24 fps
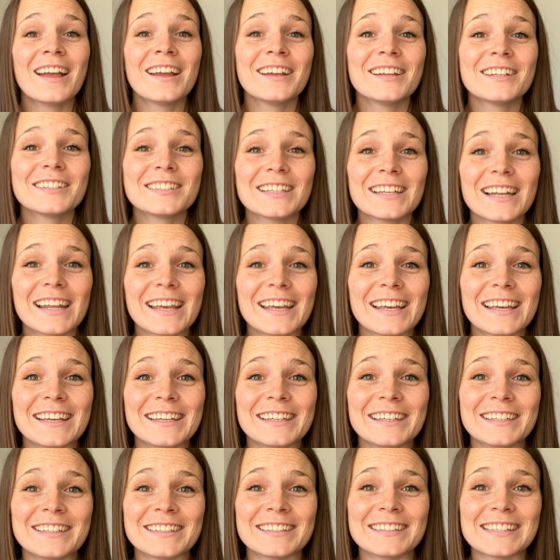Today
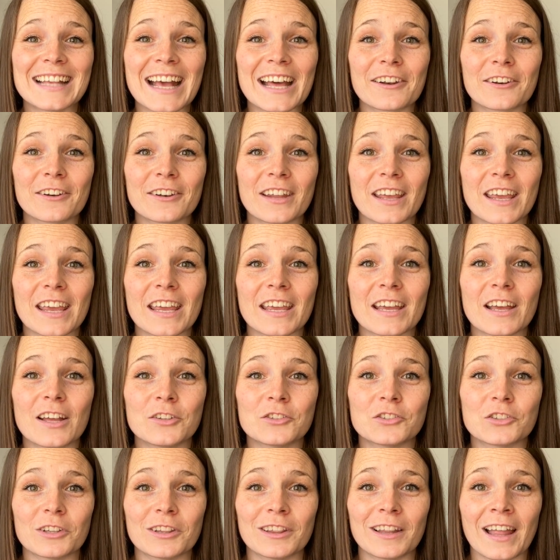is Saturday,
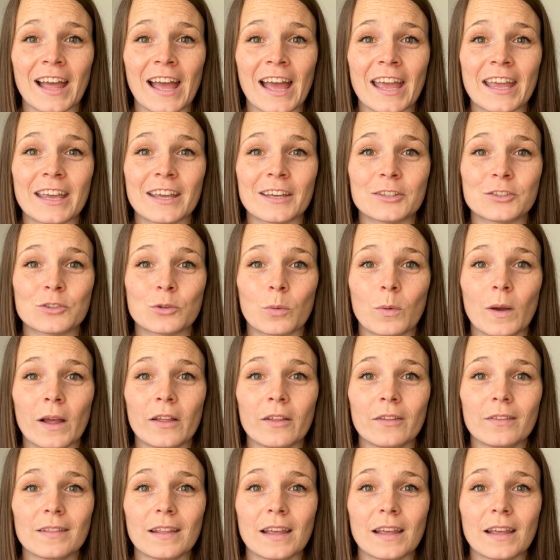July 12th,